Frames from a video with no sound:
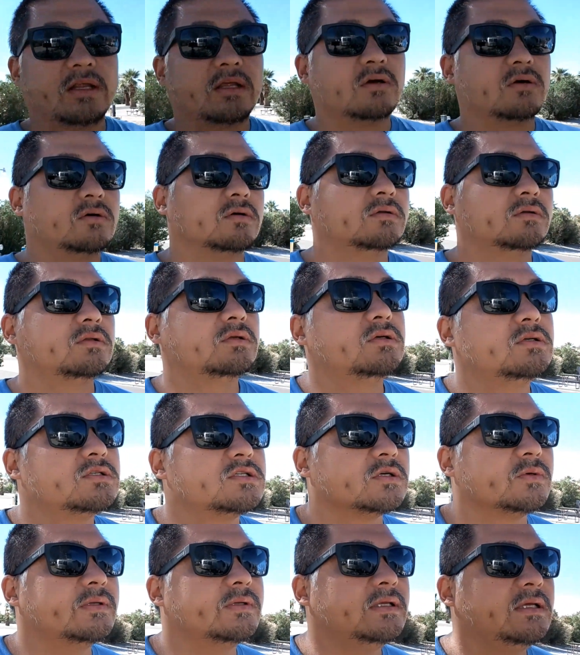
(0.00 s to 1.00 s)
getting old,
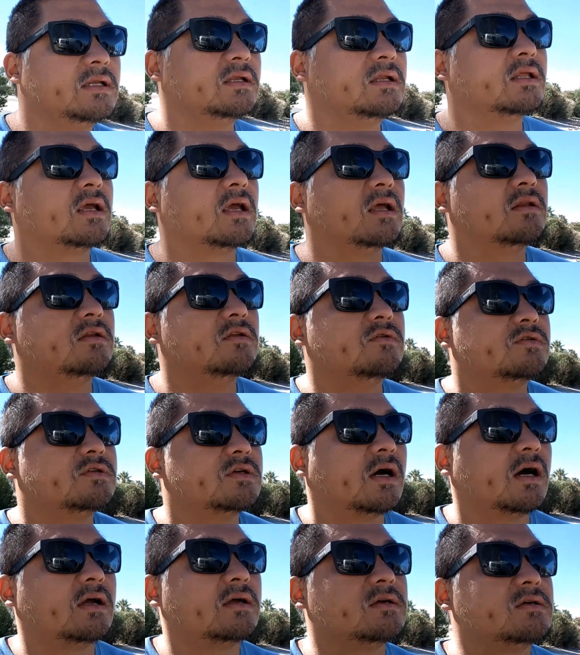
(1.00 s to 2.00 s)
so we needed to get new
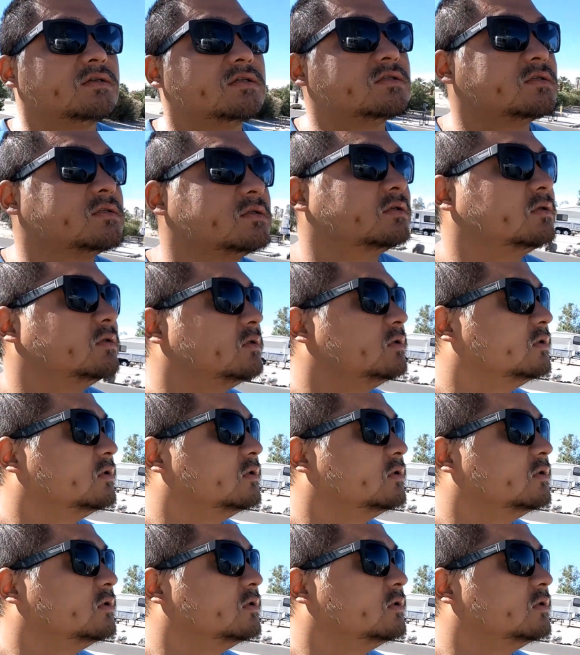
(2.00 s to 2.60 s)
tires,